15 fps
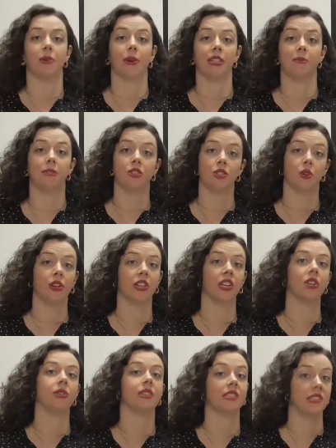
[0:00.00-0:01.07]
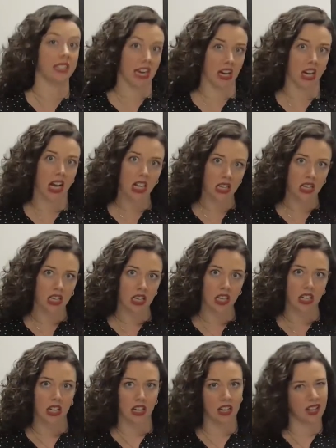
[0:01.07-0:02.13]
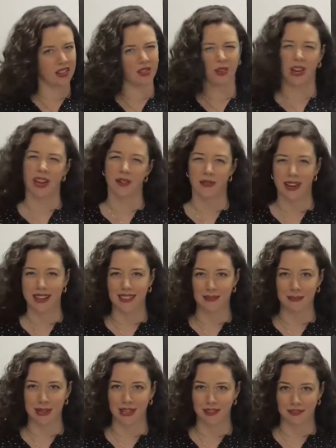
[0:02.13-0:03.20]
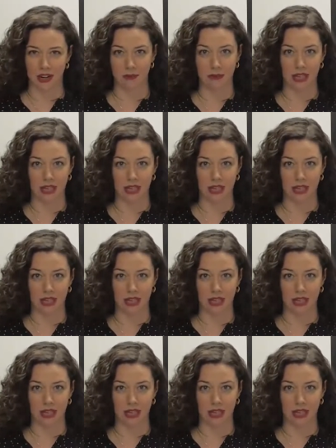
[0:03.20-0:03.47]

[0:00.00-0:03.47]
I'm going to be showing you is Terra. So kind of right in the middle of our